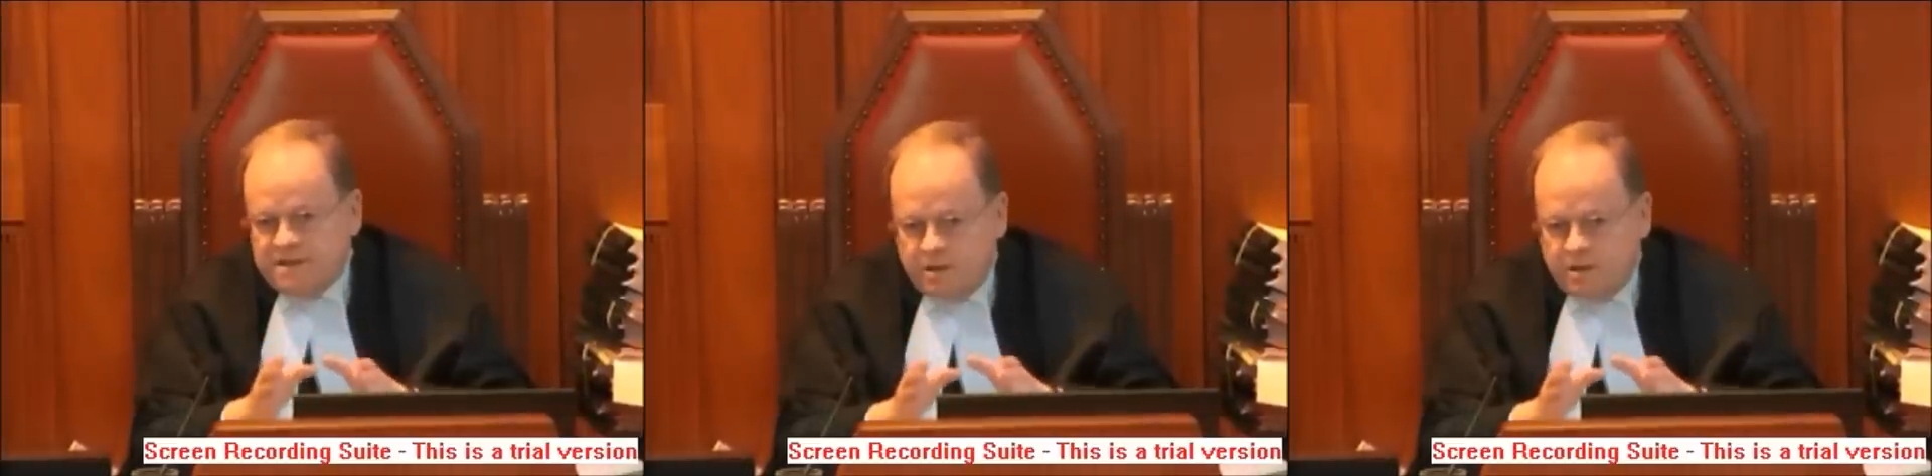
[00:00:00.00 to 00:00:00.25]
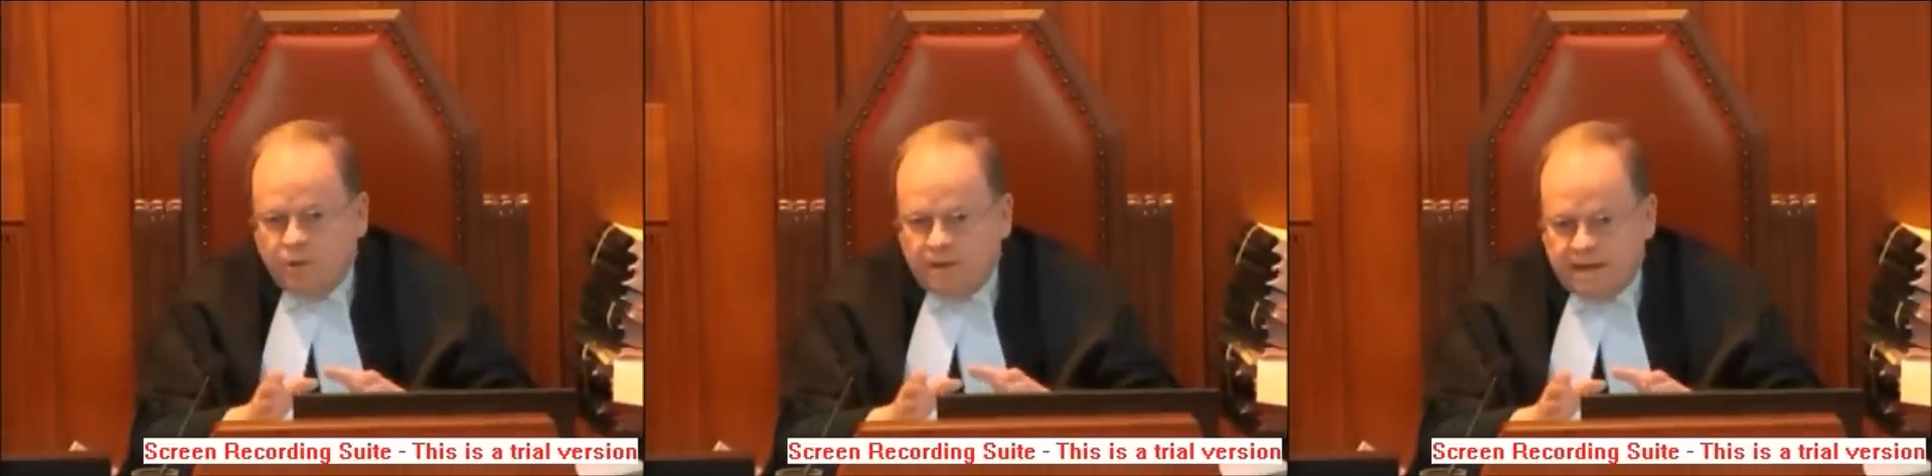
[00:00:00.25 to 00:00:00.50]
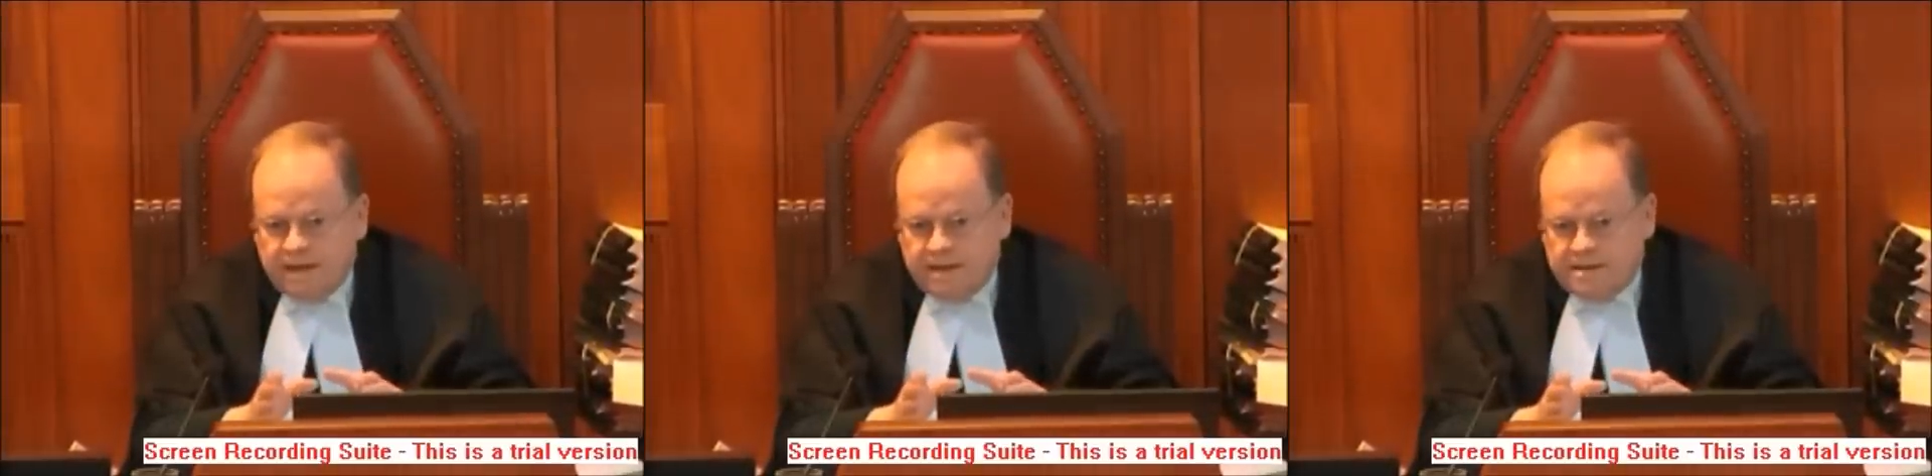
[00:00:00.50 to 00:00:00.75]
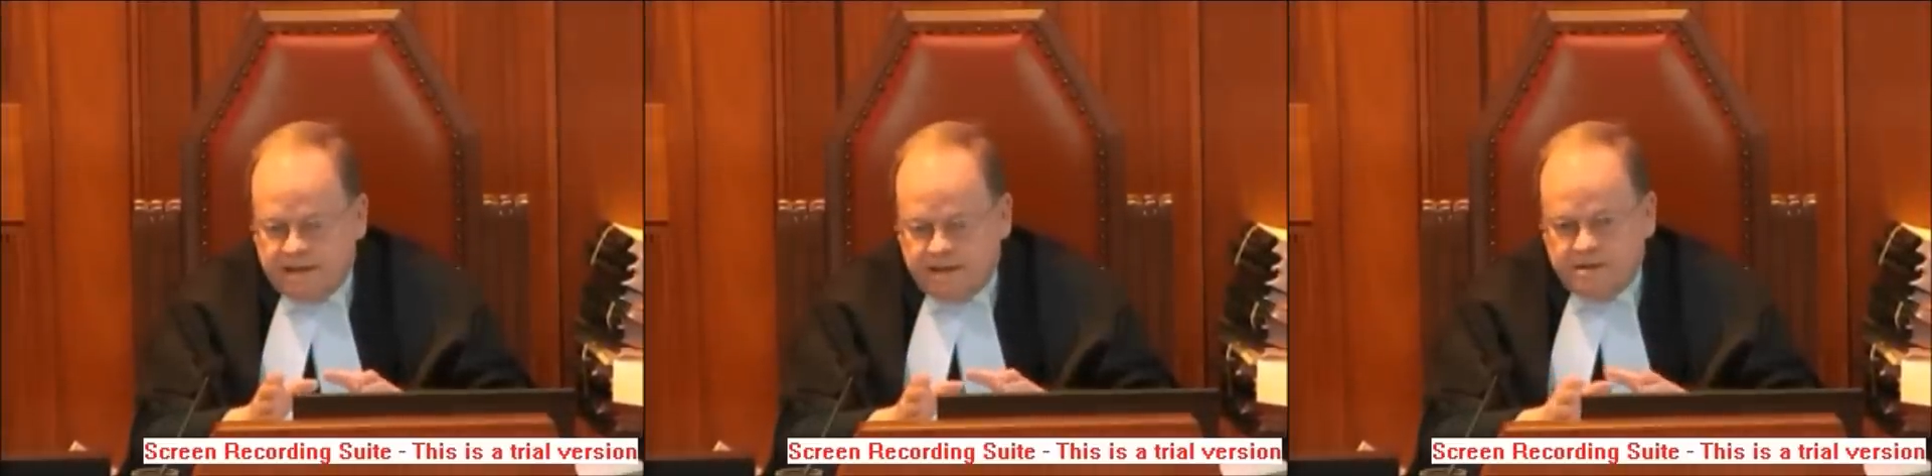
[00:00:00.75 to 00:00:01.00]
And if that's the
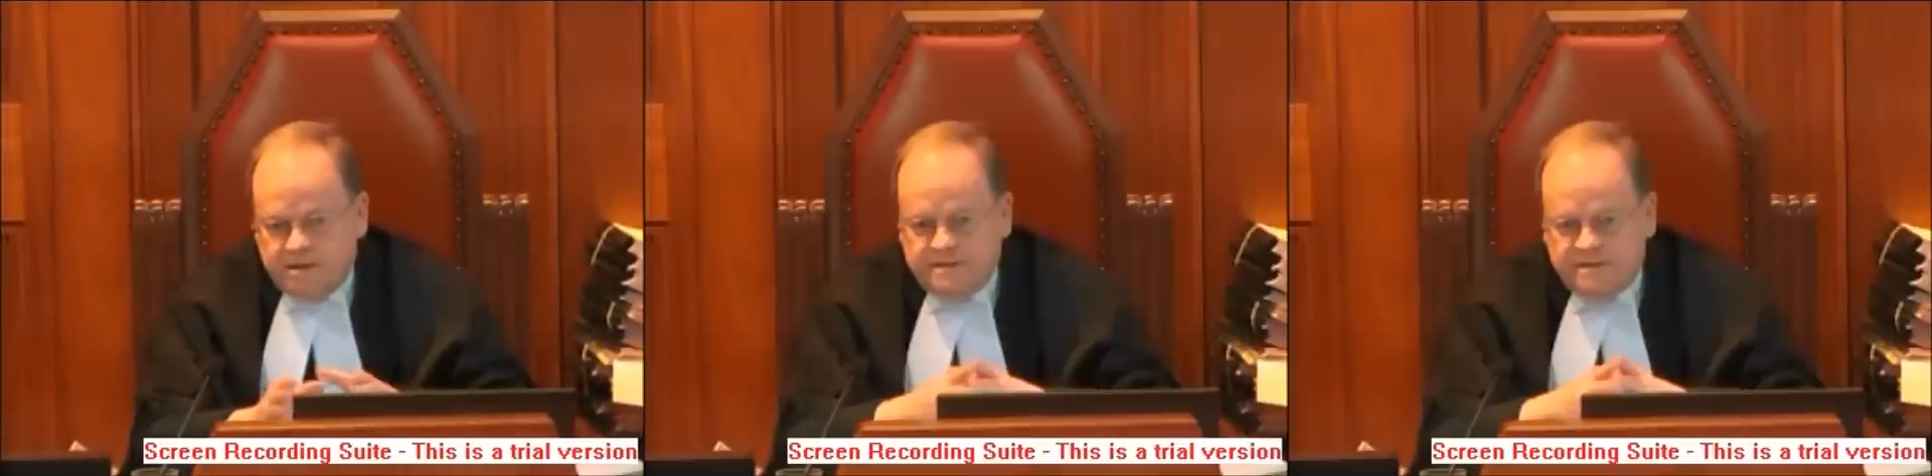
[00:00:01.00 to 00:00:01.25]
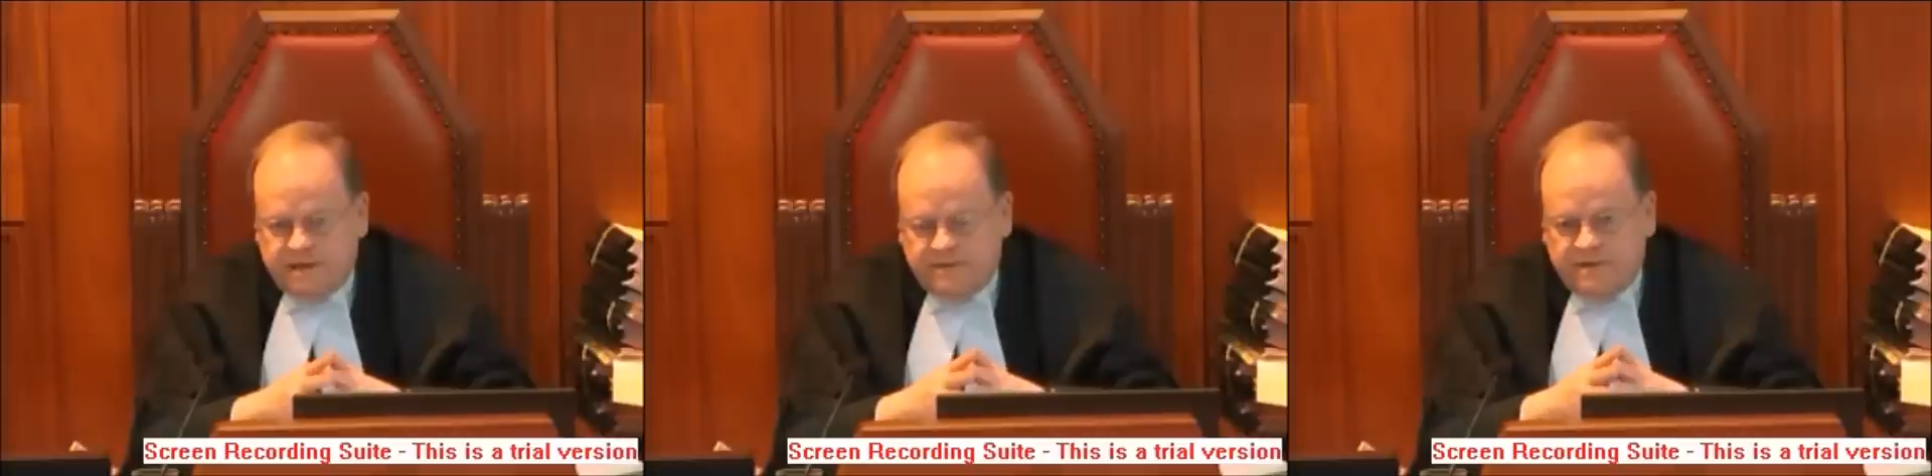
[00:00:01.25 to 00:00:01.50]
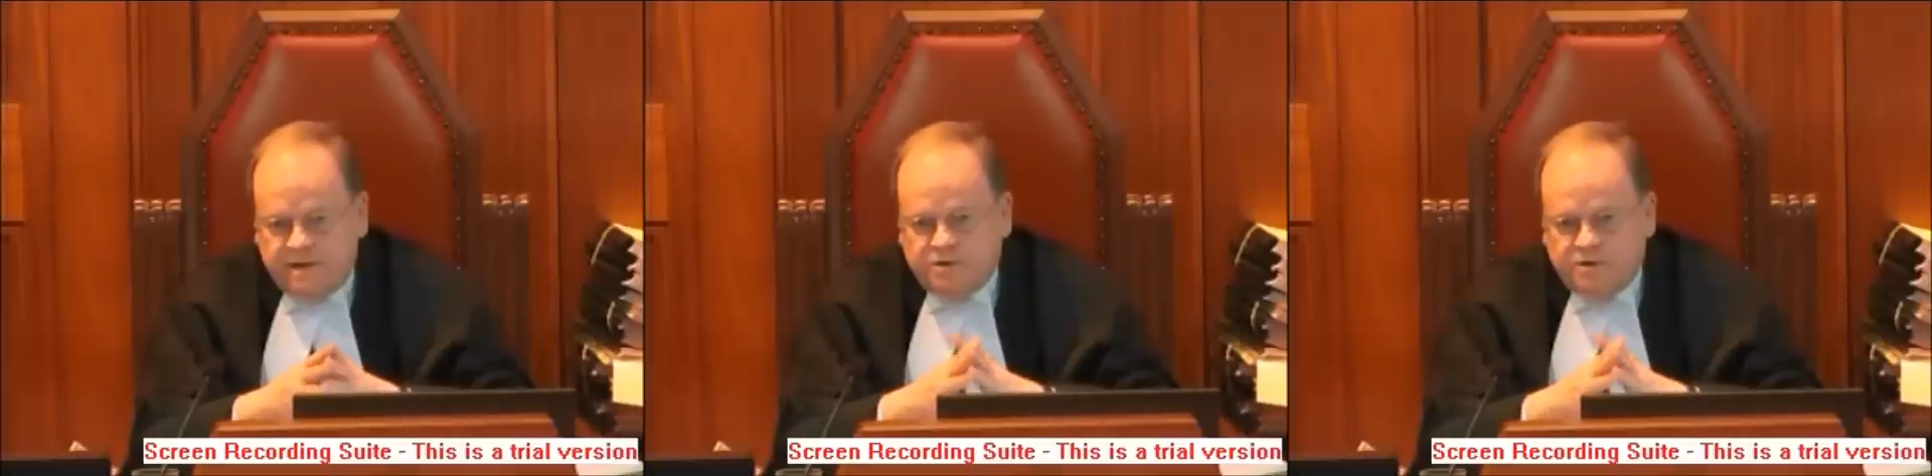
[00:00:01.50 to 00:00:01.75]
only Section